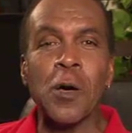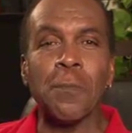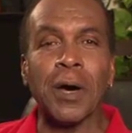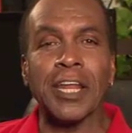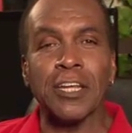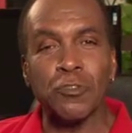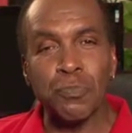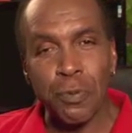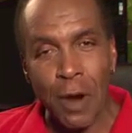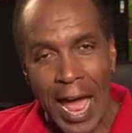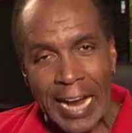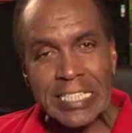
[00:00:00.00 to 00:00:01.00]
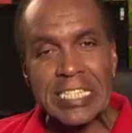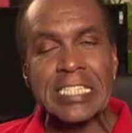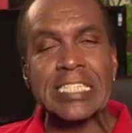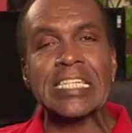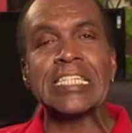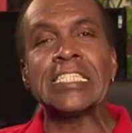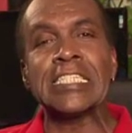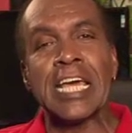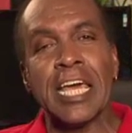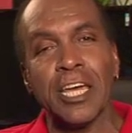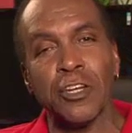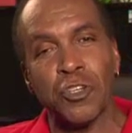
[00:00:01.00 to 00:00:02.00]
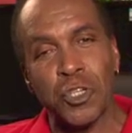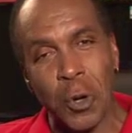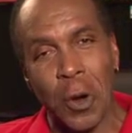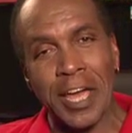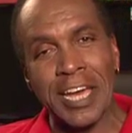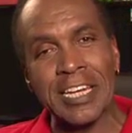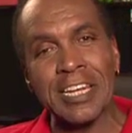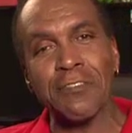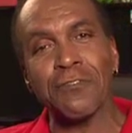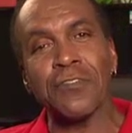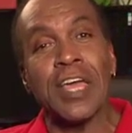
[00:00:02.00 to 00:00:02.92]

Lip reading: but in practice this, enjoy it.